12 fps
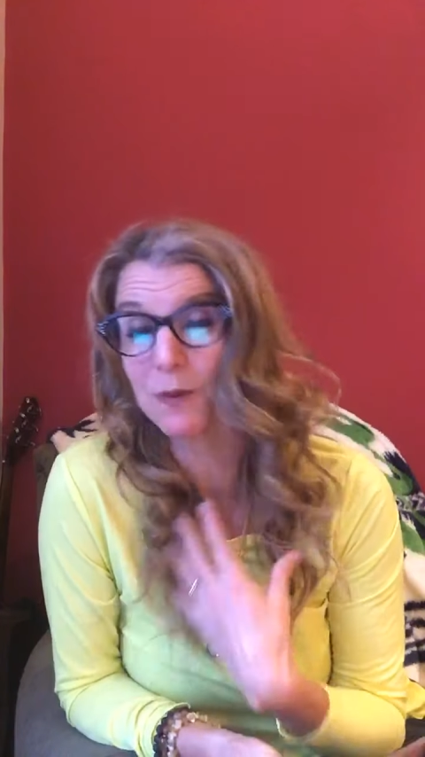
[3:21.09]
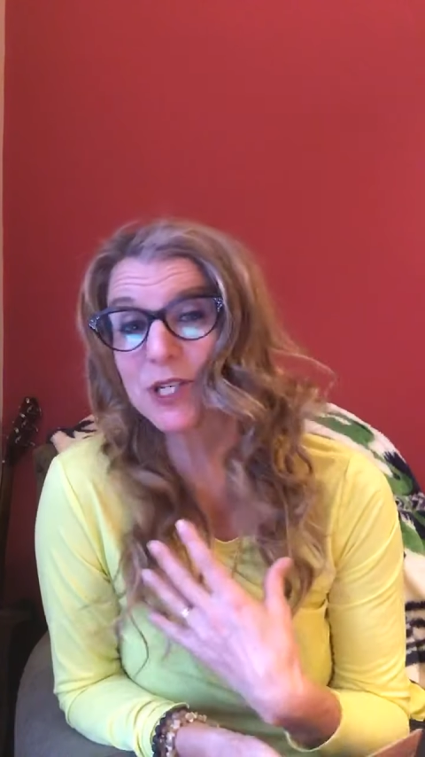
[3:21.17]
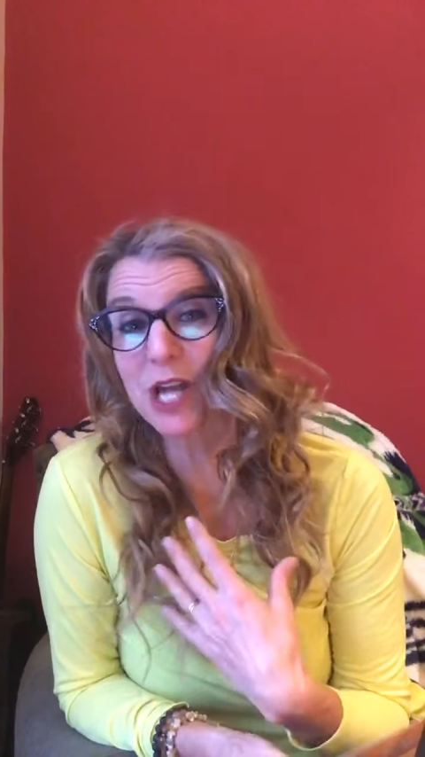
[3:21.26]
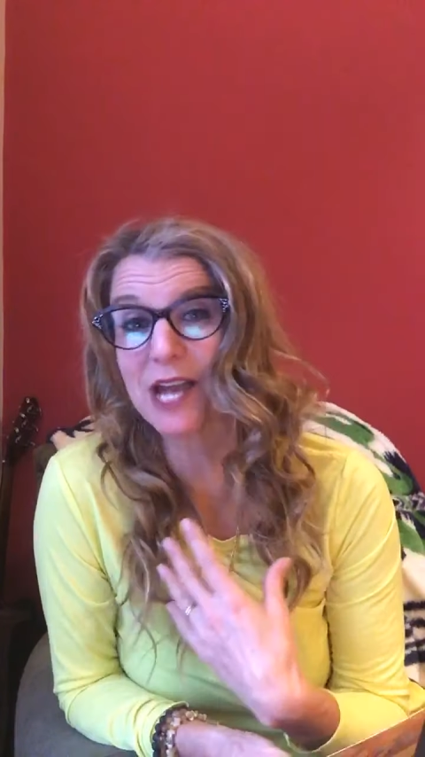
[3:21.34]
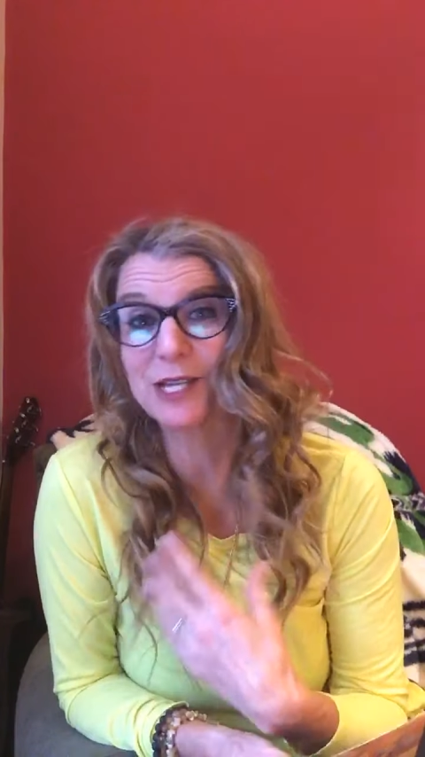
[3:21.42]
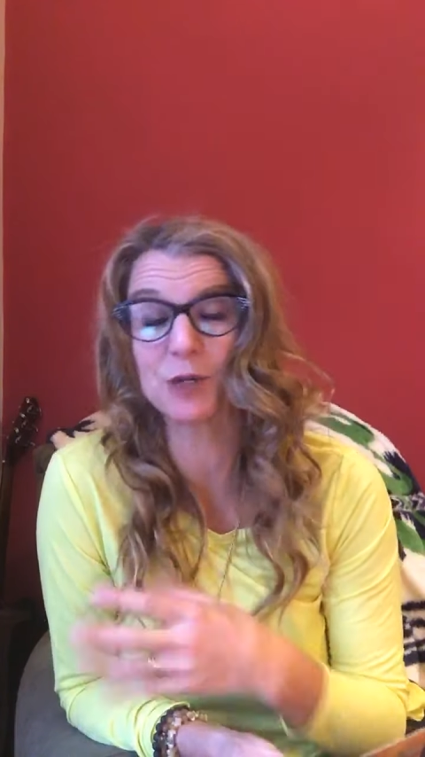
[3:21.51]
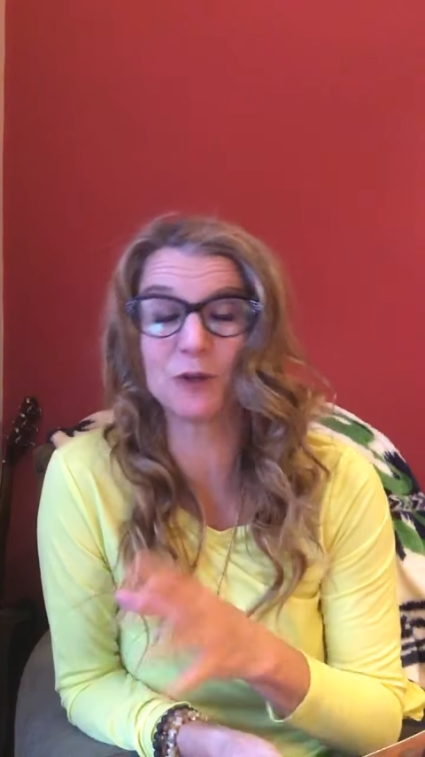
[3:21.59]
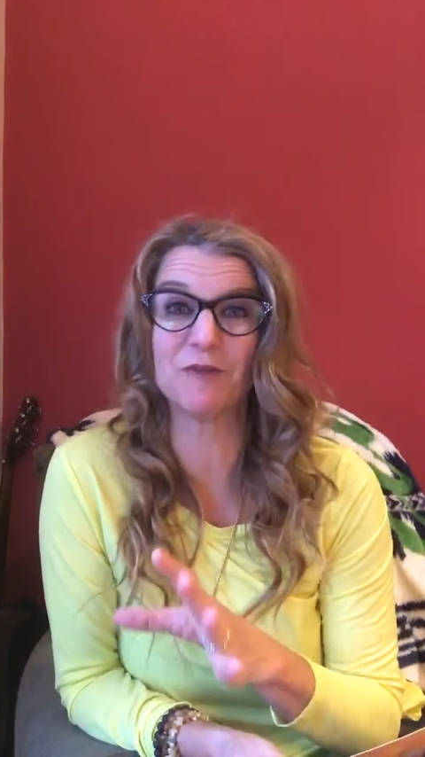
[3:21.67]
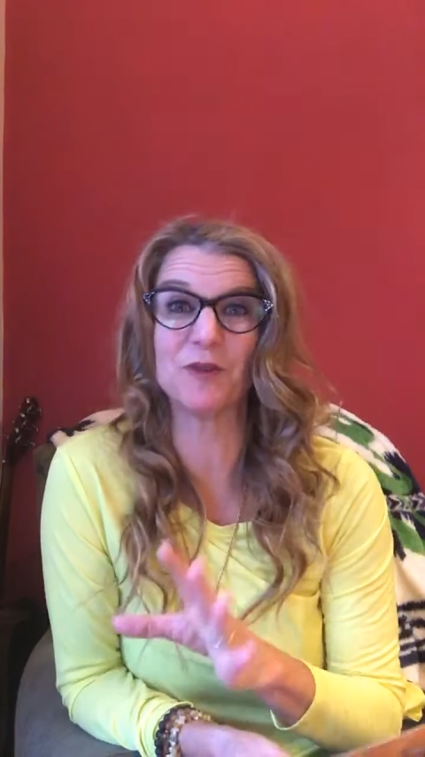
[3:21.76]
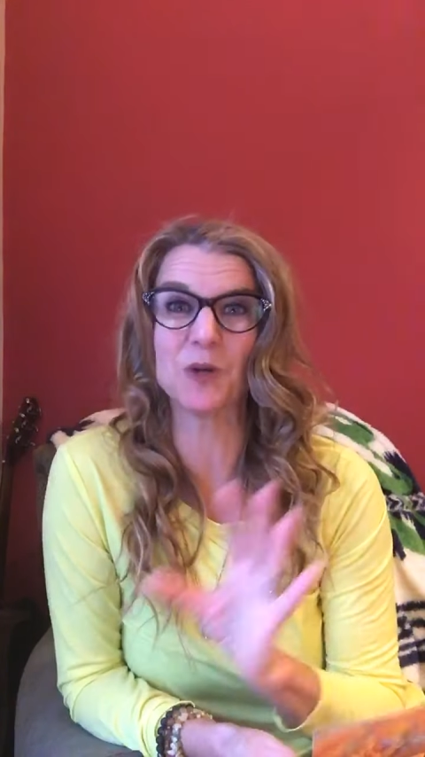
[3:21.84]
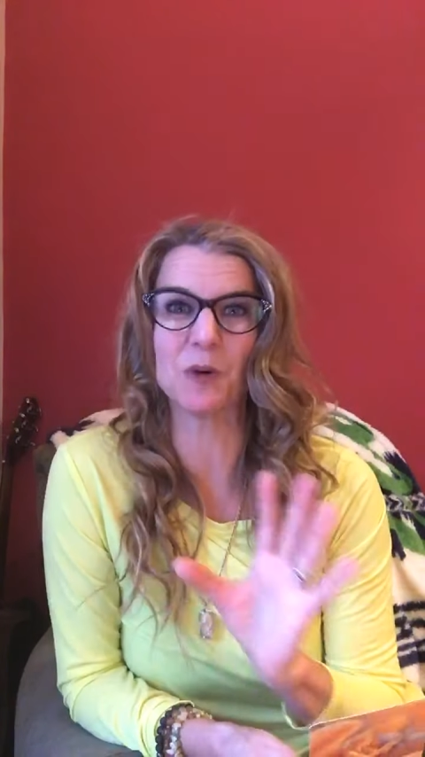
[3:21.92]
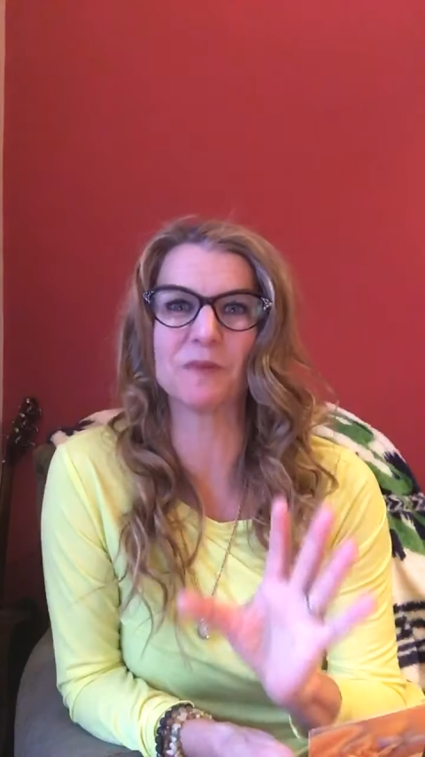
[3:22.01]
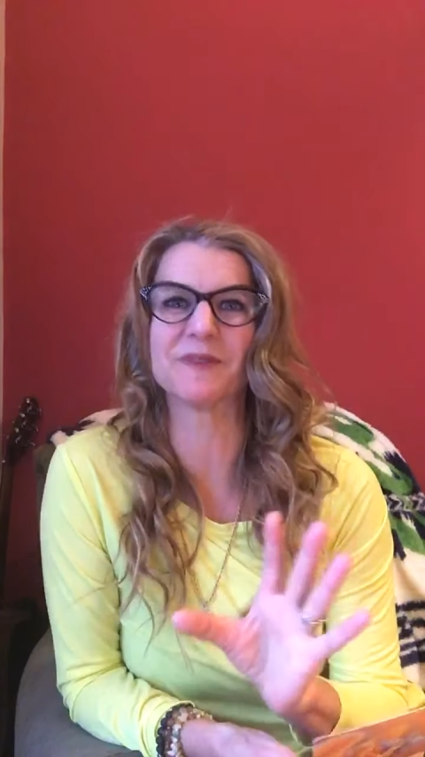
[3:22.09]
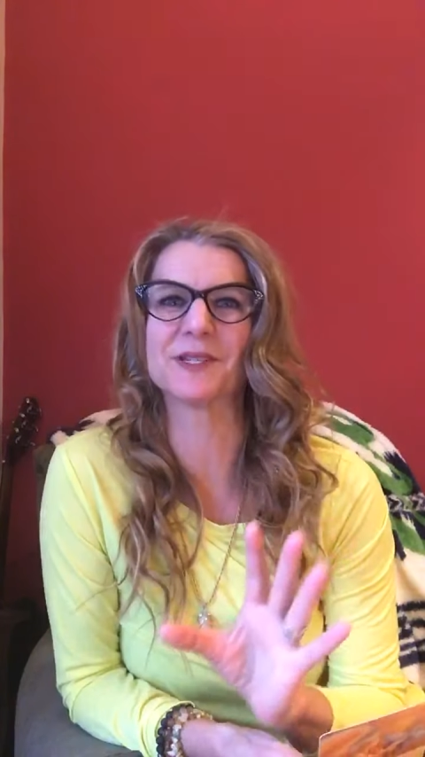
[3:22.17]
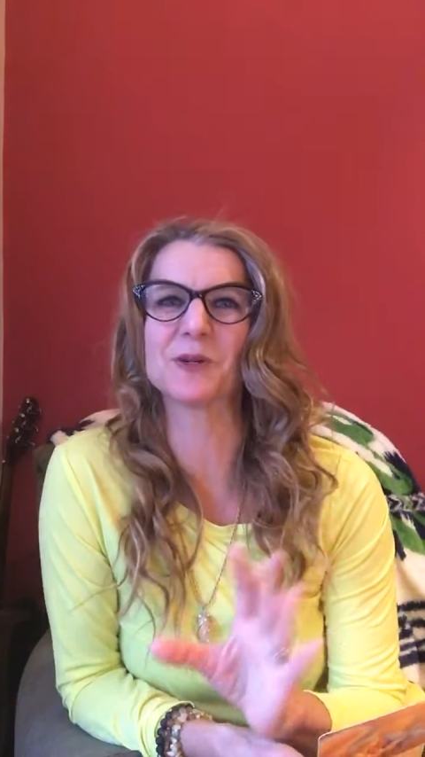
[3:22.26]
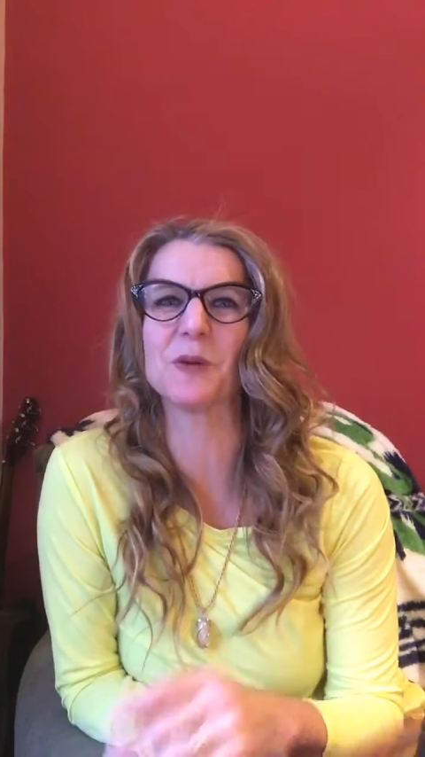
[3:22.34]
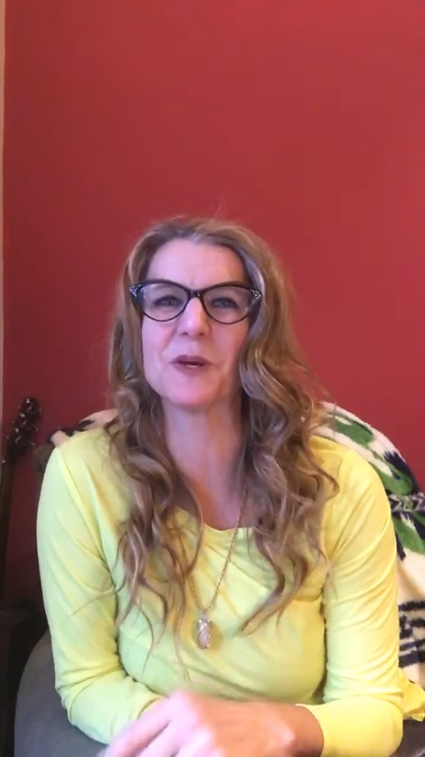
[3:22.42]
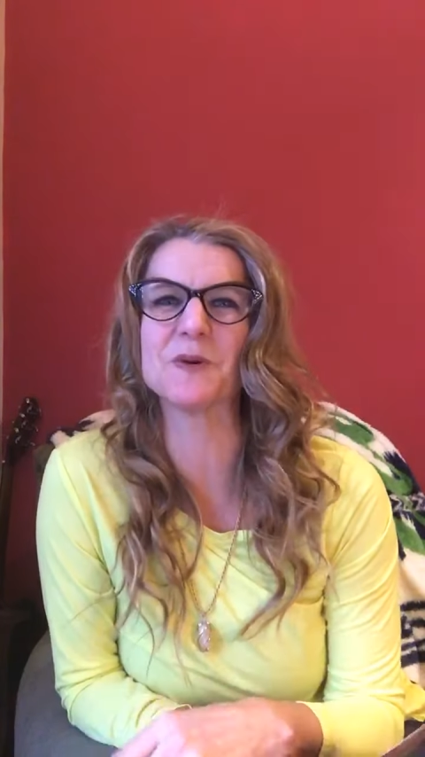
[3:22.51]
which I do, and if you don't, it's
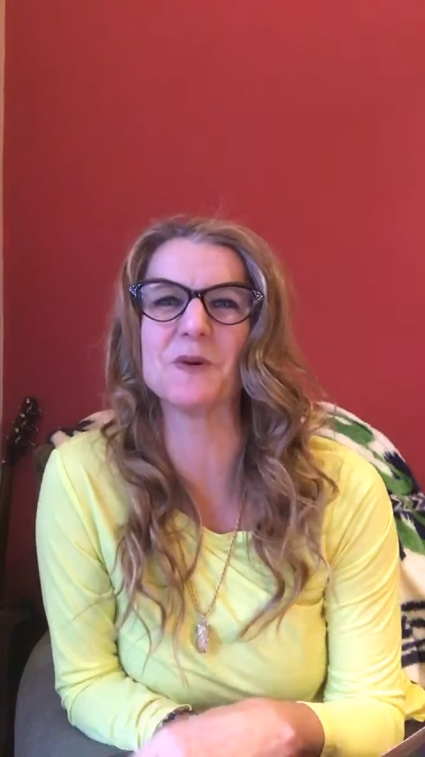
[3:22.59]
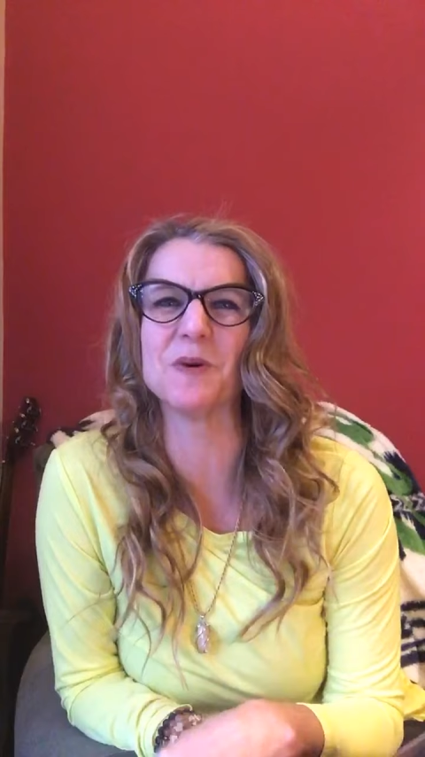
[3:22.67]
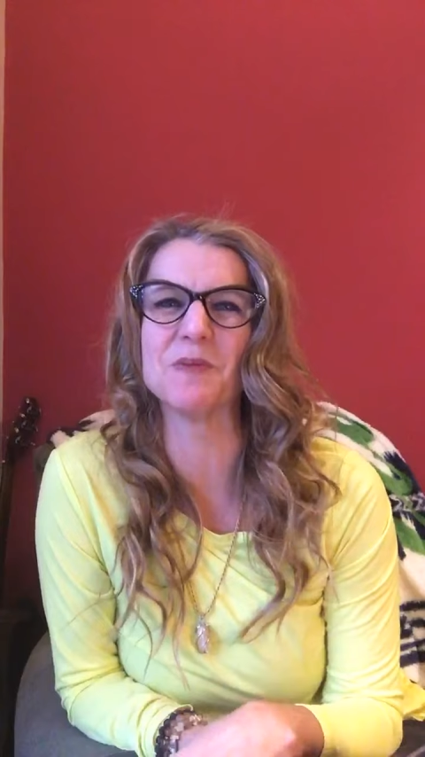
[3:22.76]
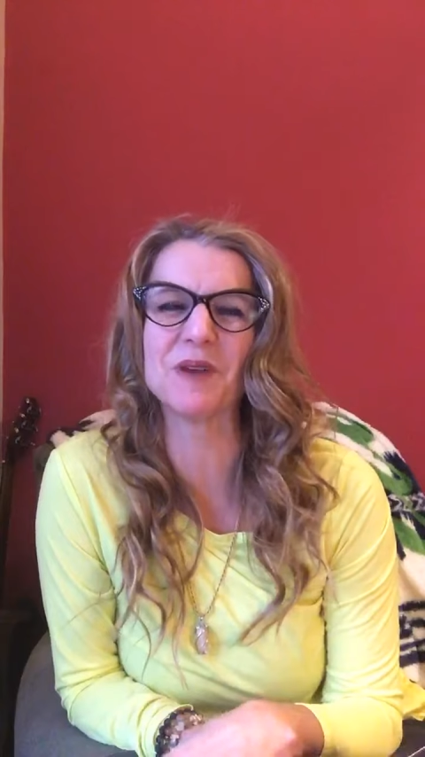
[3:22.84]
totally cool.